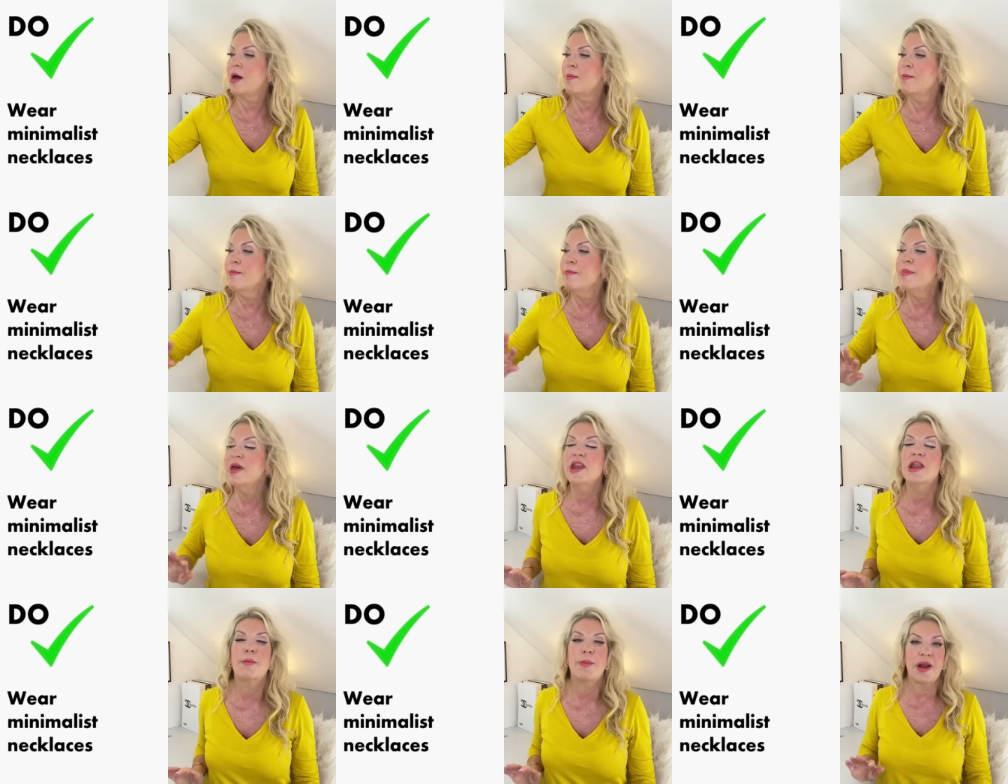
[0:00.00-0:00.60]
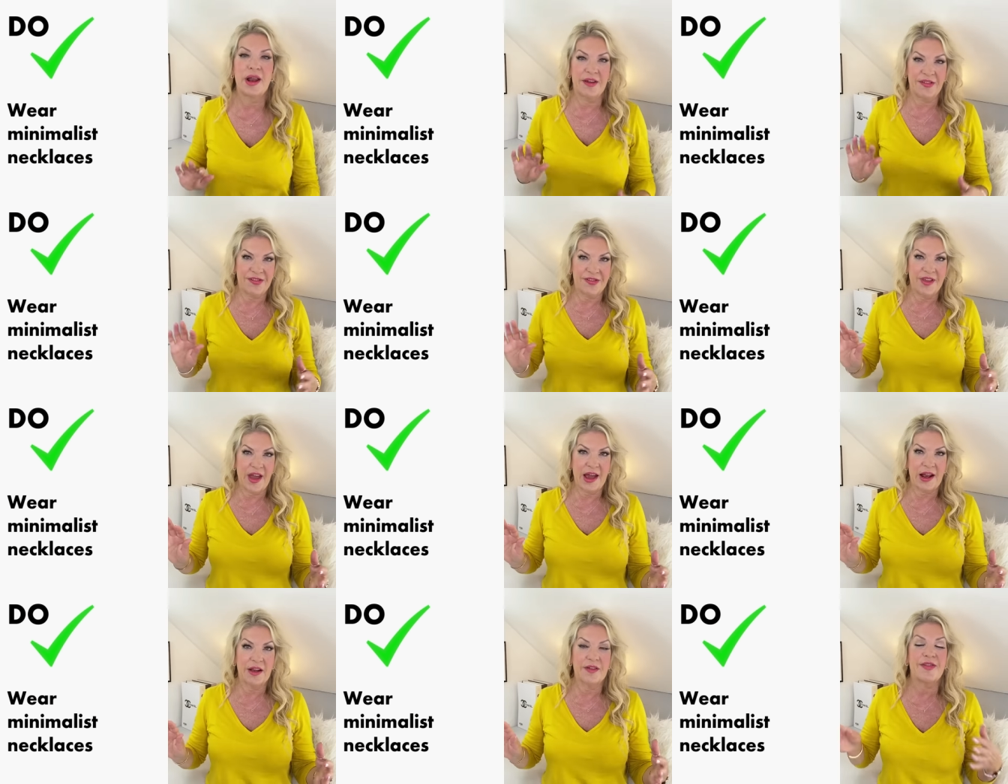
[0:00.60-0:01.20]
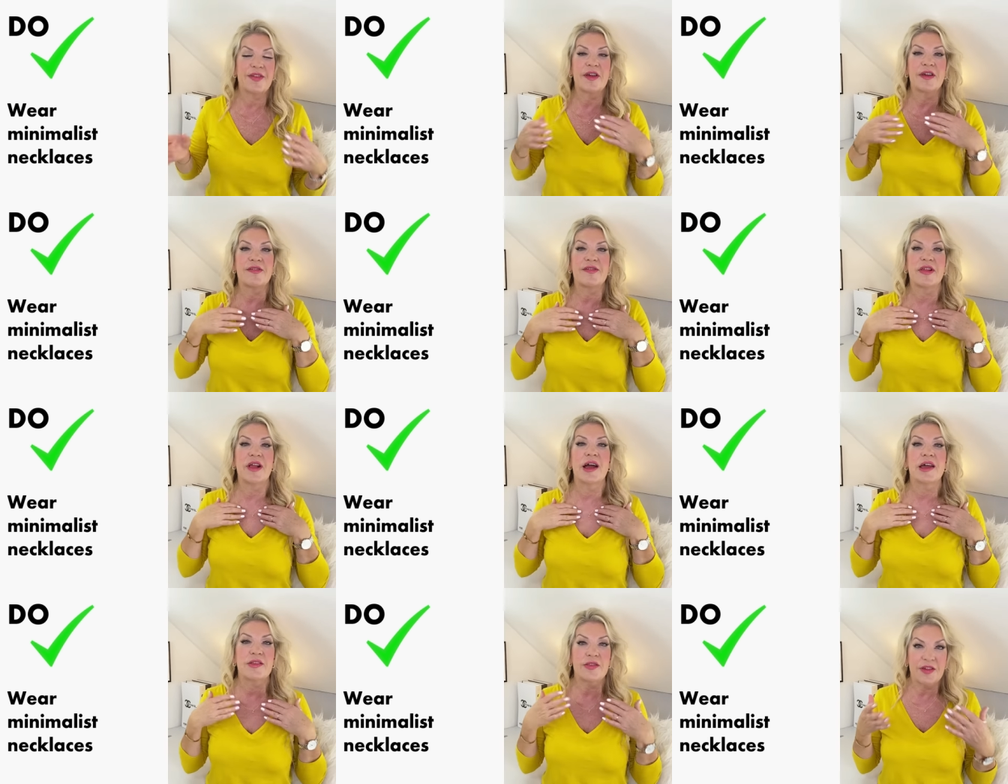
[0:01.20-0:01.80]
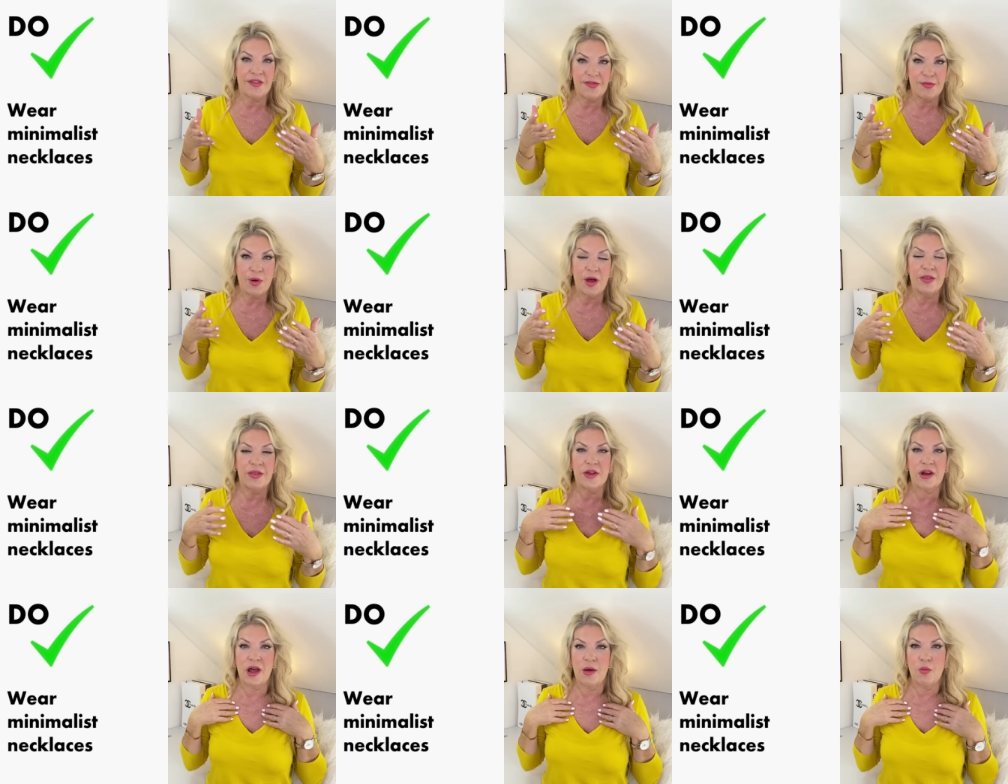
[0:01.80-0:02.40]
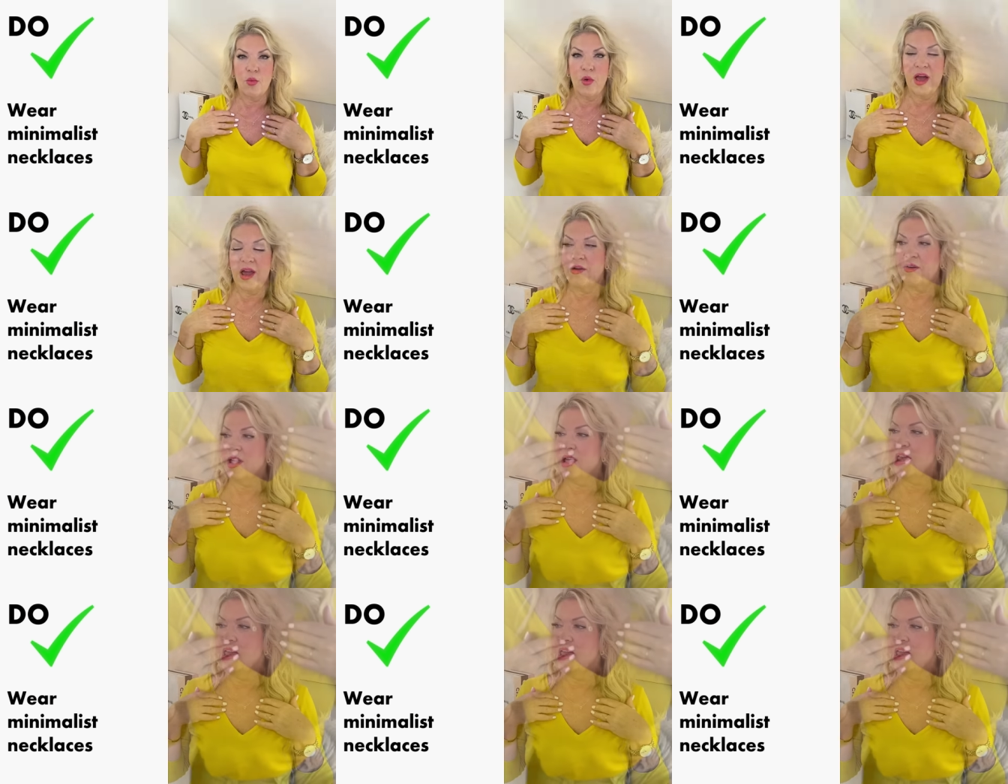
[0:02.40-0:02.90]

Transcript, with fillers: minimalist necklaces, like this one that I'm wearing